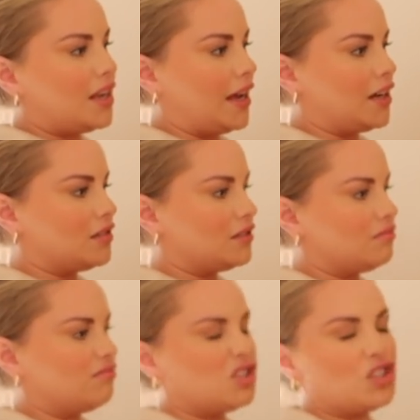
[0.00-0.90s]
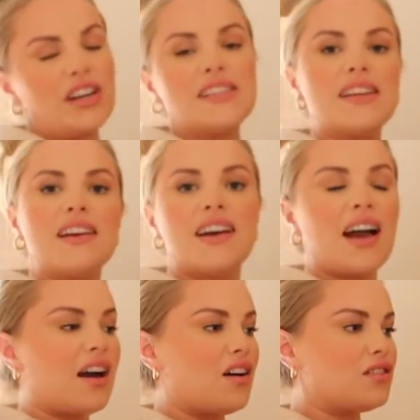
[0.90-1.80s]
like dressing
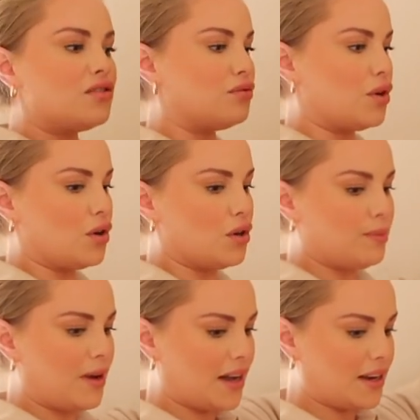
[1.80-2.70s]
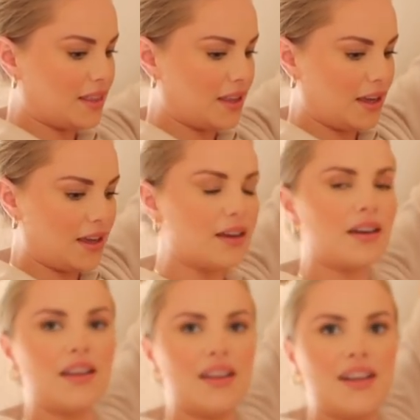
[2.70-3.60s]
gown, robe kind of thing.
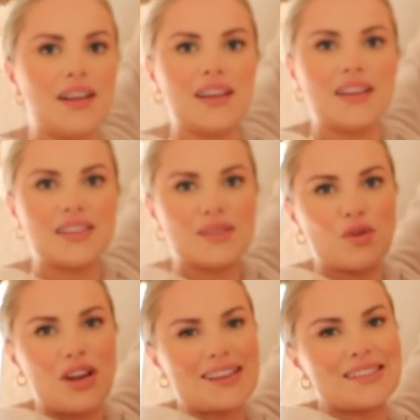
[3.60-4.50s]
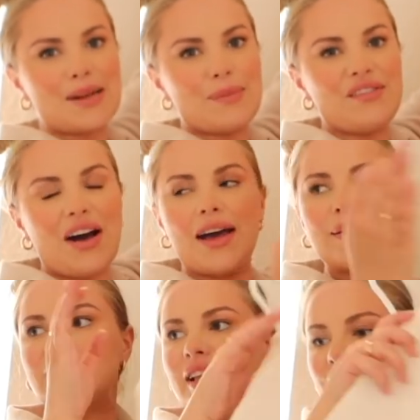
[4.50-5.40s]
It's more like summer vibes,